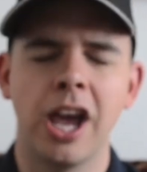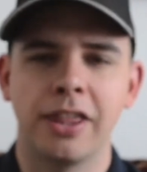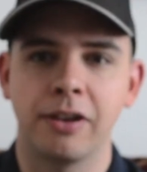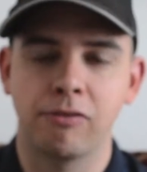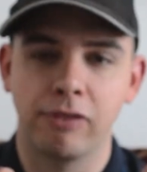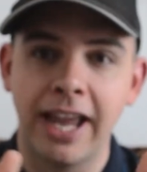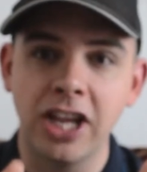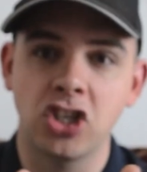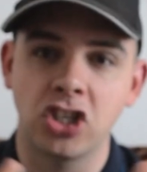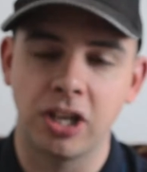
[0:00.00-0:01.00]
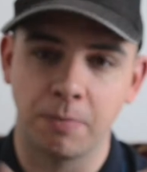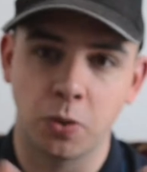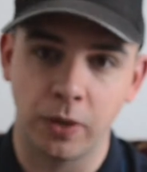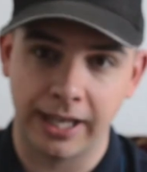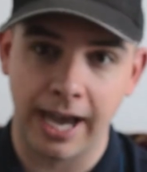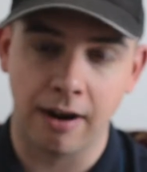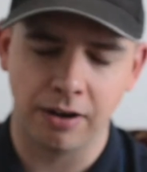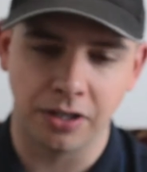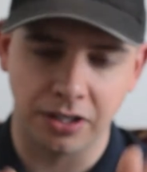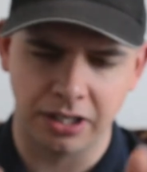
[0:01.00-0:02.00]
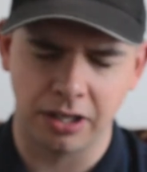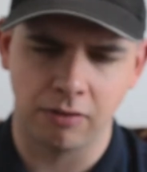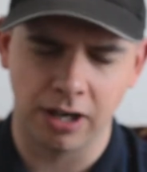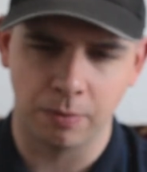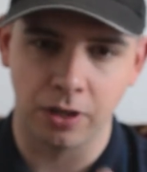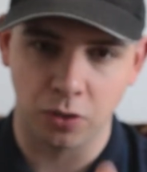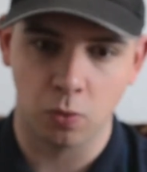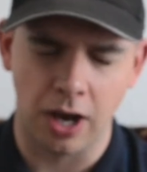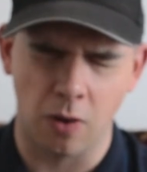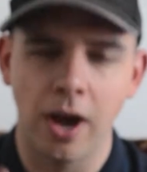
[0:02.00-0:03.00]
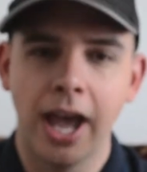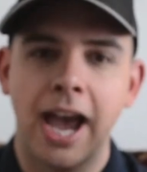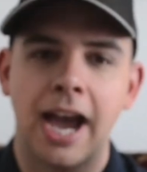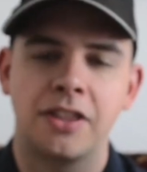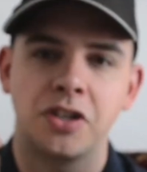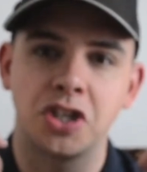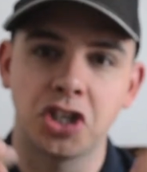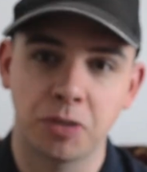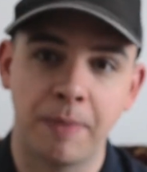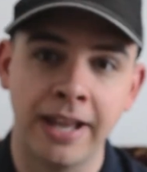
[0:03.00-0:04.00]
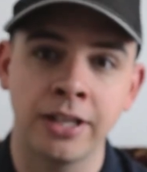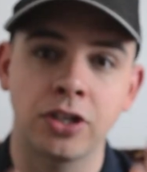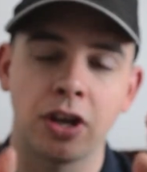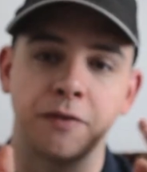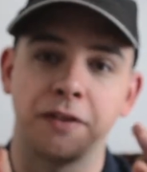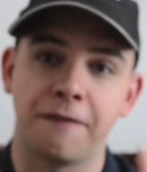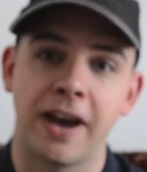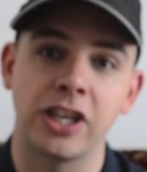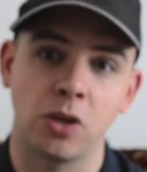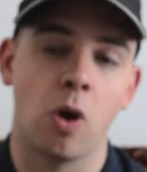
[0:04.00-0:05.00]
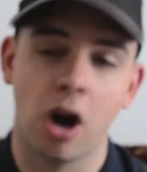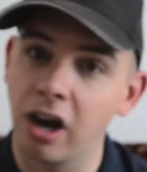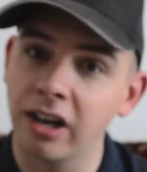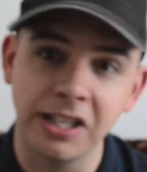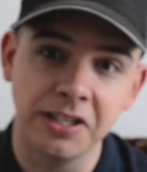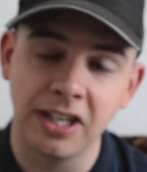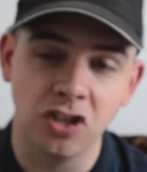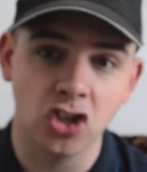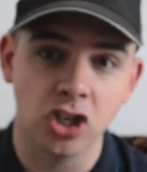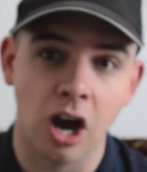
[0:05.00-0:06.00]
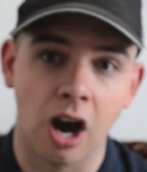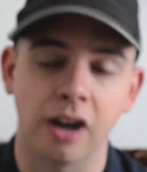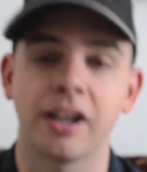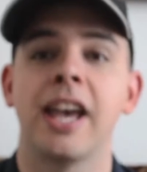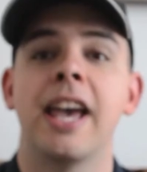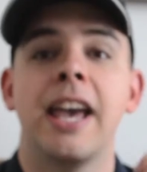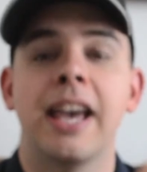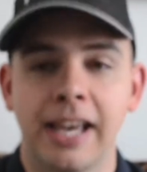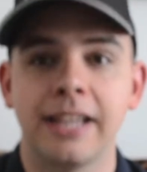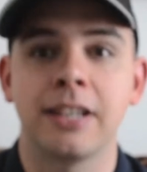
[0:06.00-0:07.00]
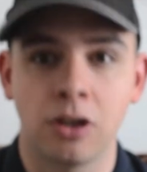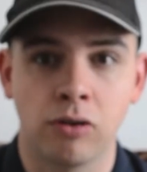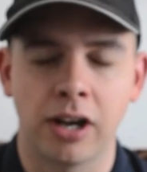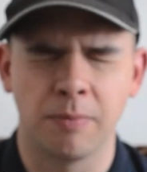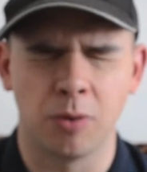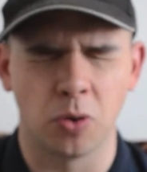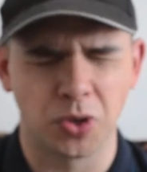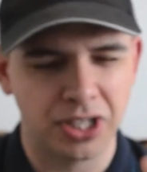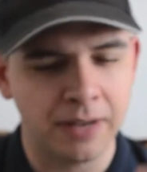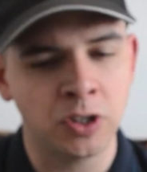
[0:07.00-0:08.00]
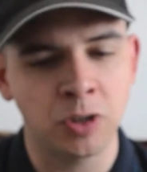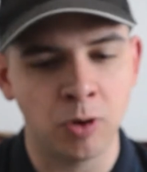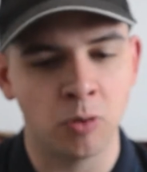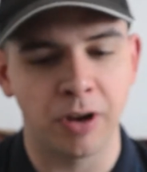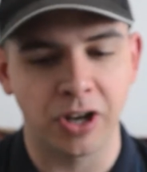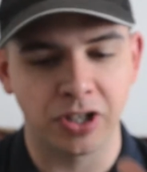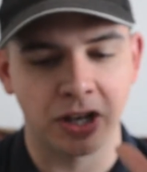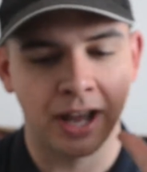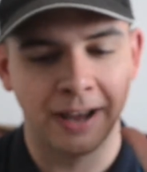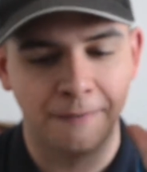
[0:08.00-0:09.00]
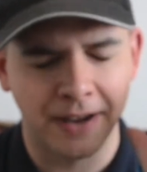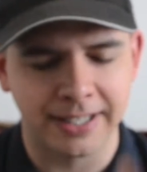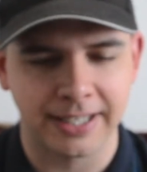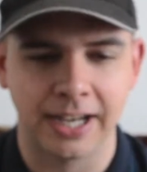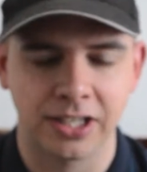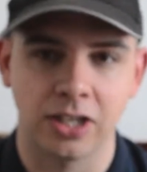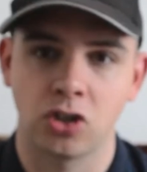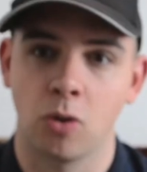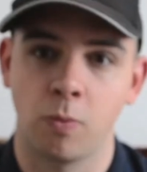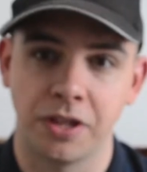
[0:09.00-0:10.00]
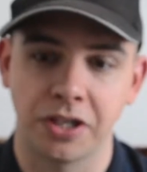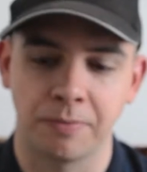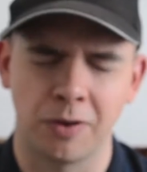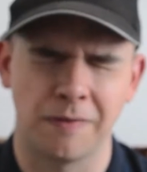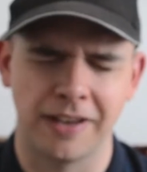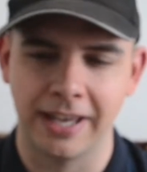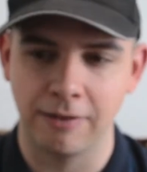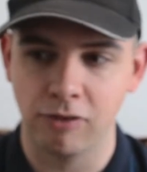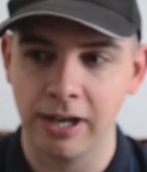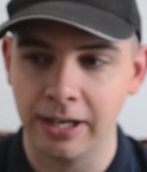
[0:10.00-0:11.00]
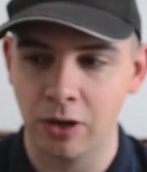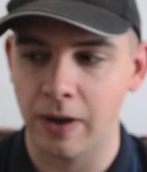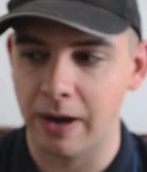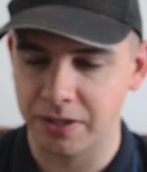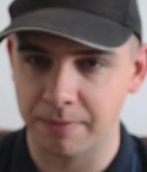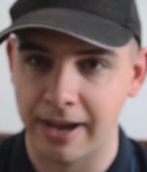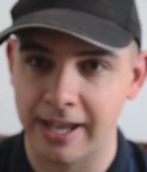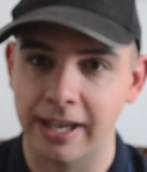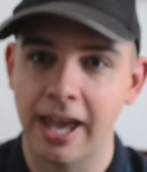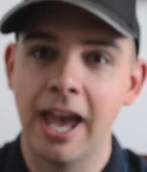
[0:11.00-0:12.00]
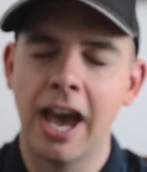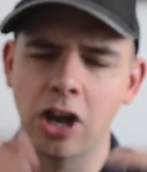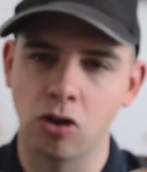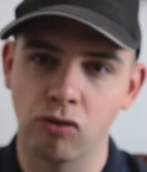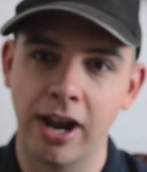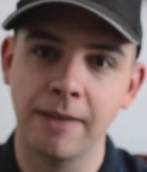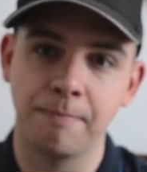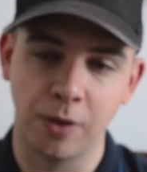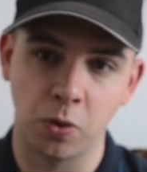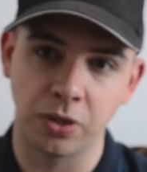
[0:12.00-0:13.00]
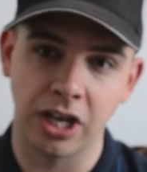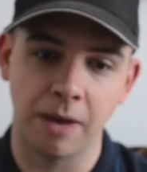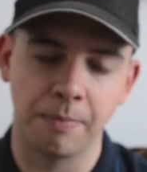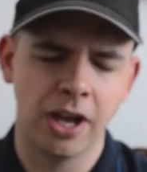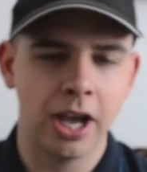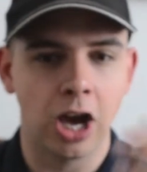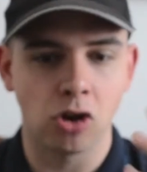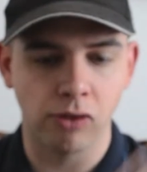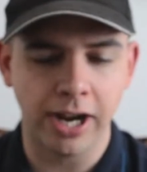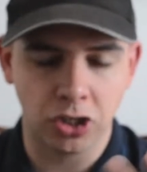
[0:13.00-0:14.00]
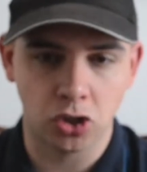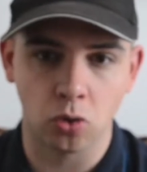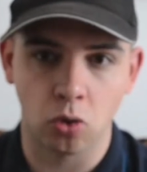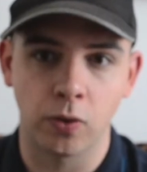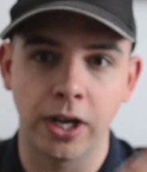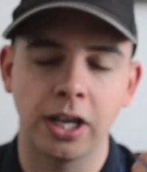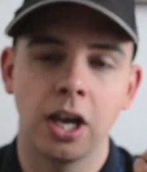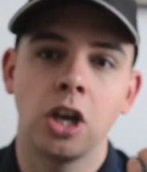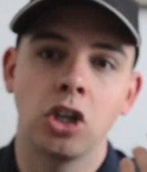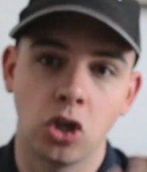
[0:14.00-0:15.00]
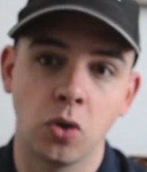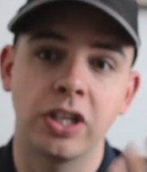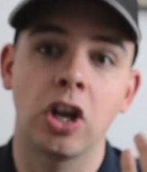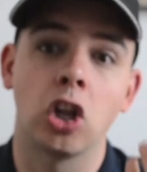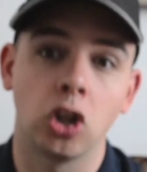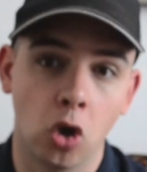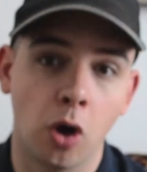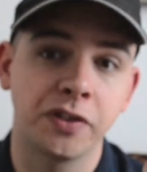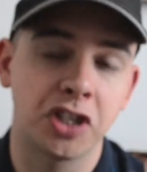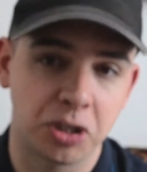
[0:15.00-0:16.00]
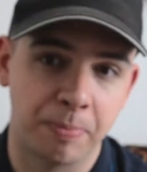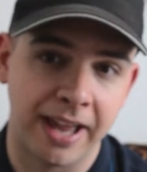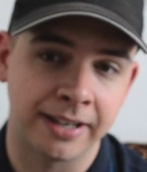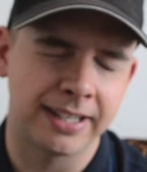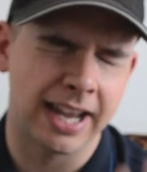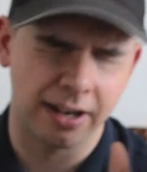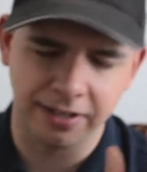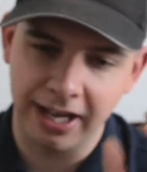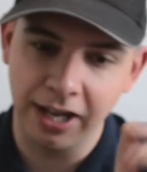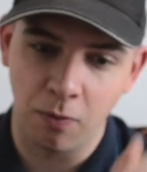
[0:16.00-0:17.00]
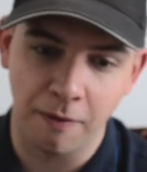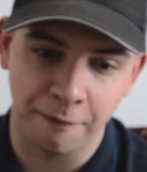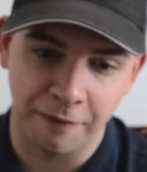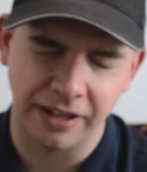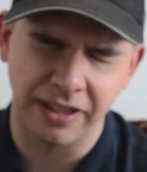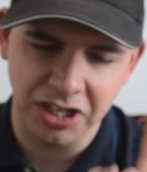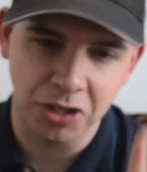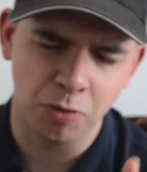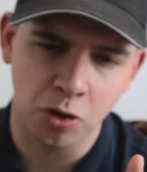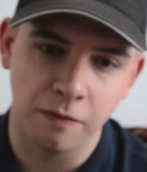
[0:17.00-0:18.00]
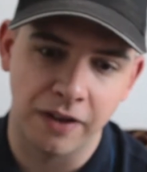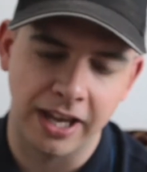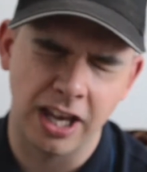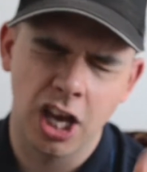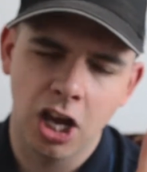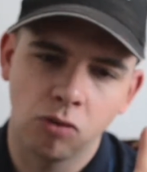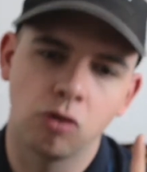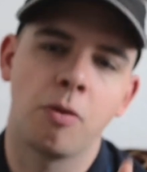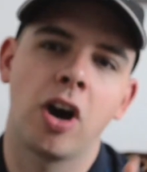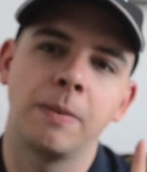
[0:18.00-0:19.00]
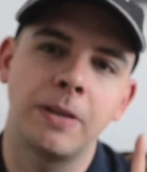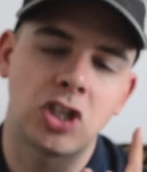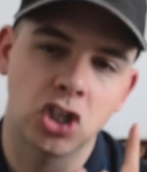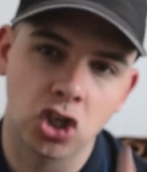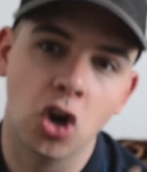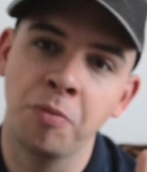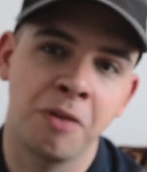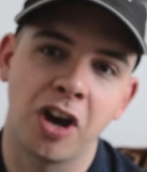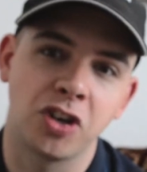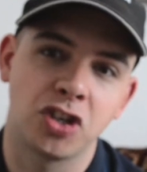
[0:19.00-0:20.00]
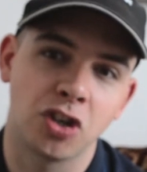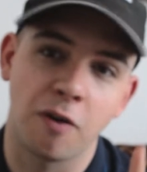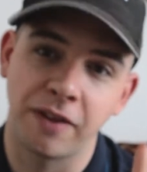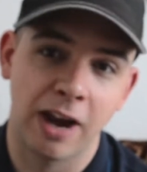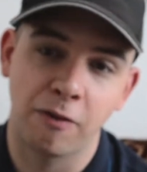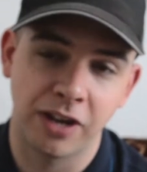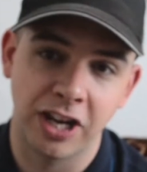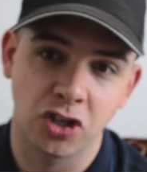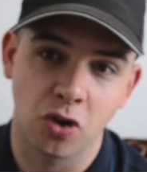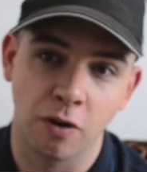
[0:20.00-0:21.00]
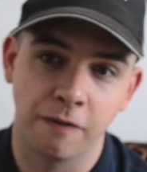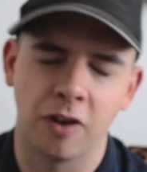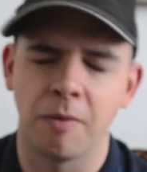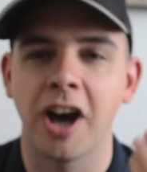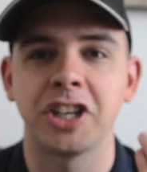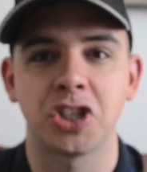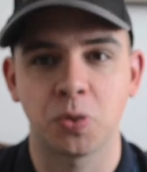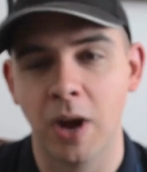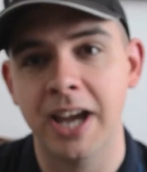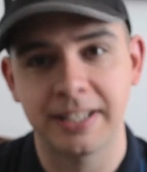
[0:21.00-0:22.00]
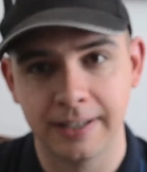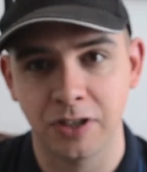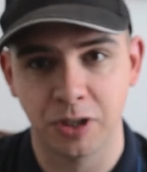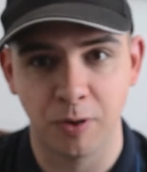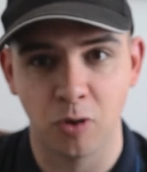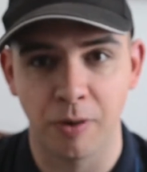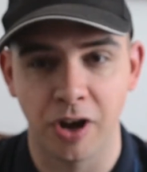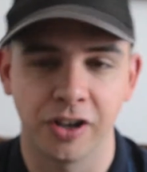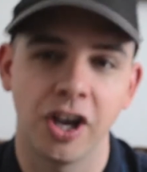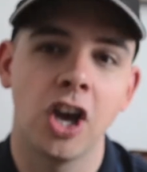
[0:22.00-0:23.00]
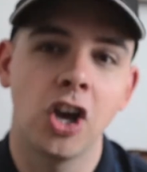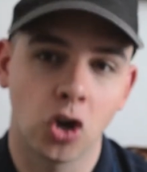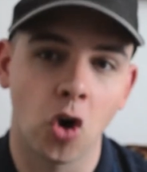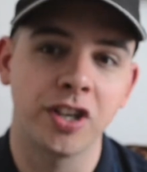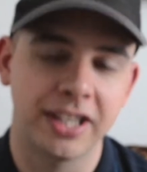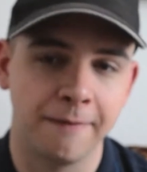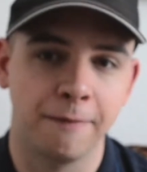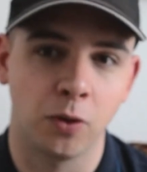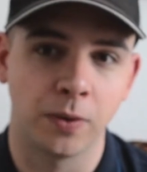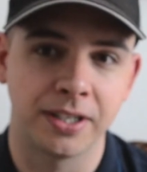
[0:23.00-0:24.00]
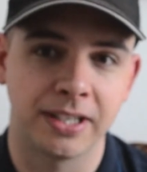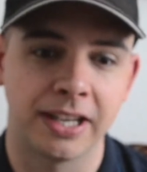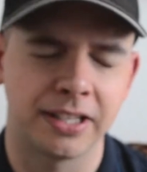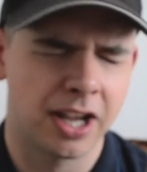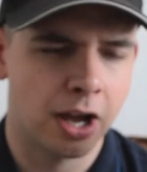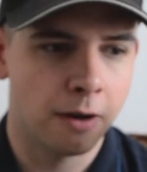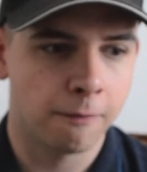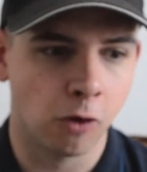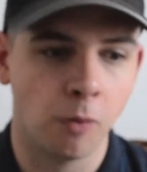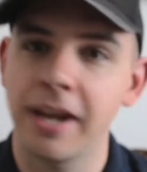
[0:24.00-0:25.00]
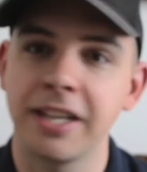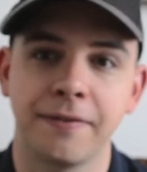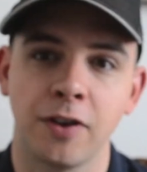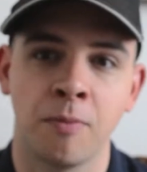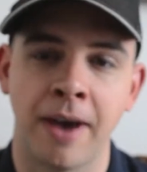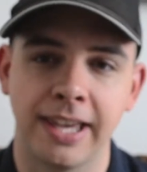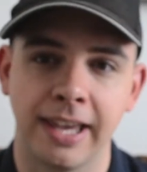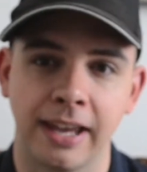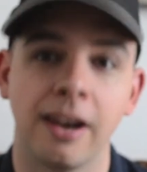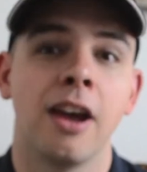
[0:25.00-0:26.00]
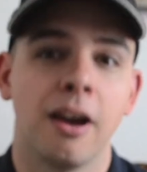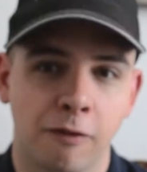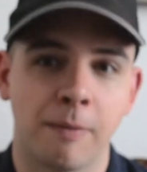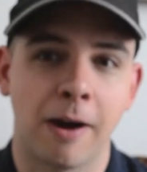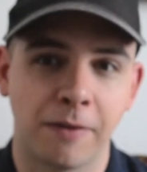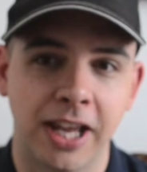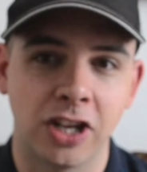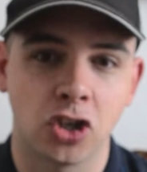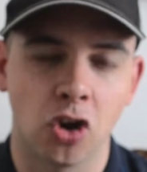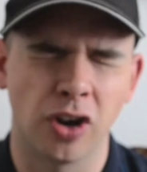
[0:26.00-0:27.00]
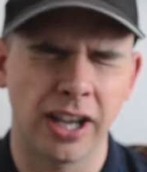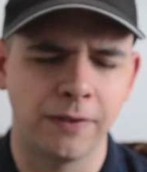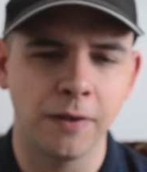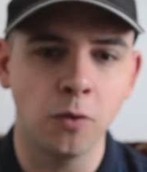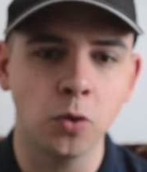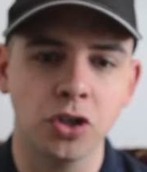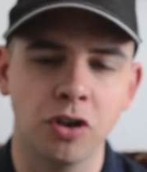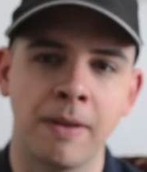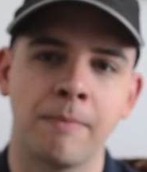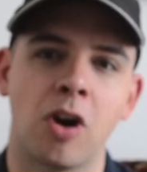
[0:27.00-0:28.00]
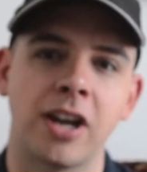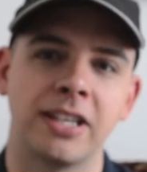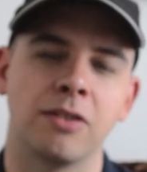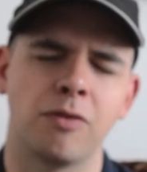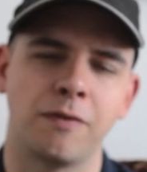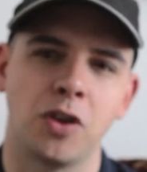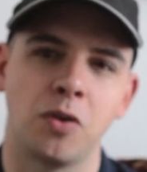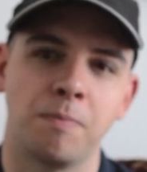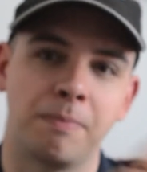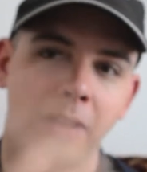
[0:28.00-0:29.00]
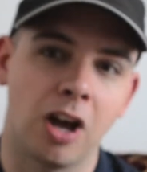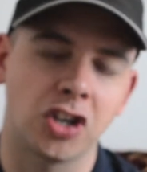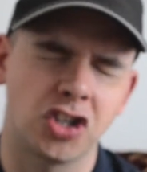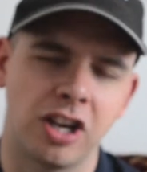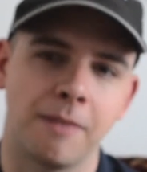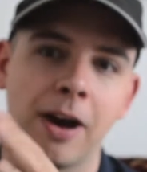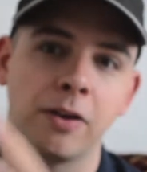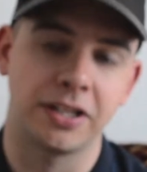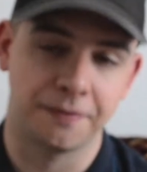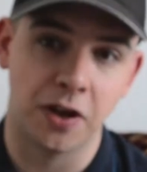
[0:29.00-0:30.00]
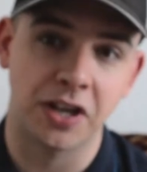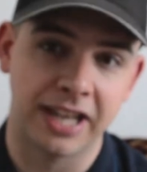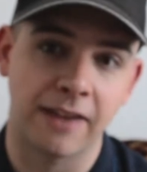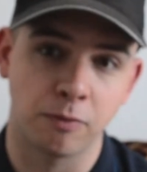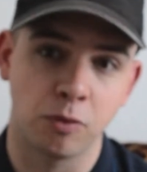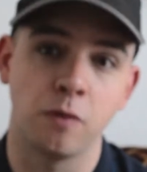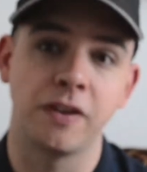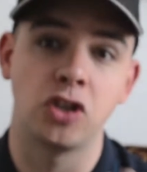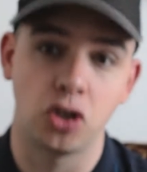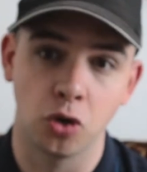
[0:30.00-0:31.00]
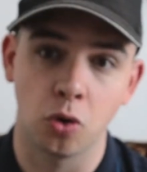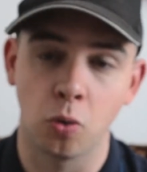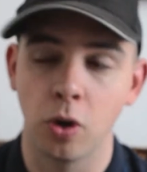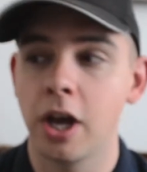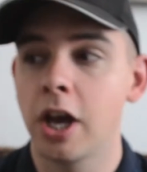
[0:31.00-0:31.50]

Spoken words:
The relationship between characters is incredible as well. And the suspense of the fact you hardly see the shark is incredible. Steven Spielberg done a fantastic job with this movie. He really knew how to make a great build-up, a great story using a lot of suspense. And I'll tell you one thing, this movie reminded me so much of an Alfred Hitchcock film. I swear Steven Spielberg got his influences from his filmmaking from Alfred Hitchcock. If you've also remember, I did a review last year about his first ever movie, Duel.